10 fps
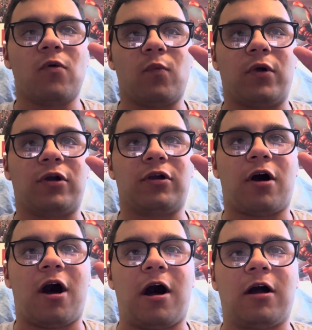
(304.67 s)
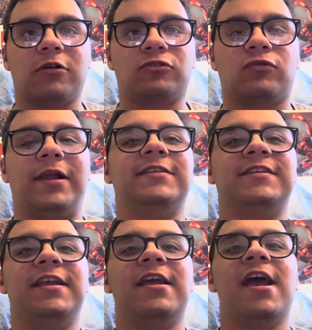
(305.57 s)
were
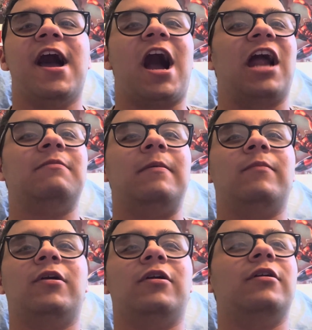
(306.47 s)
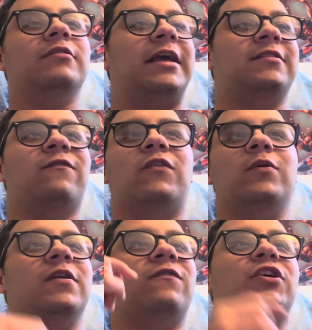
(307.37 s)
crazy. I remember, like,
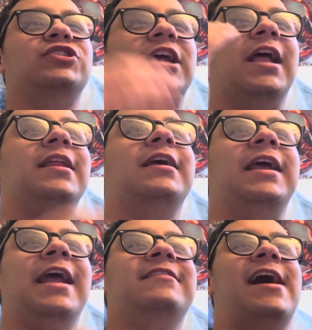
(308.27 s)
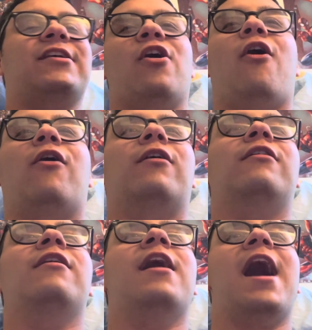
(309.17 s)
when the first alien hit that car,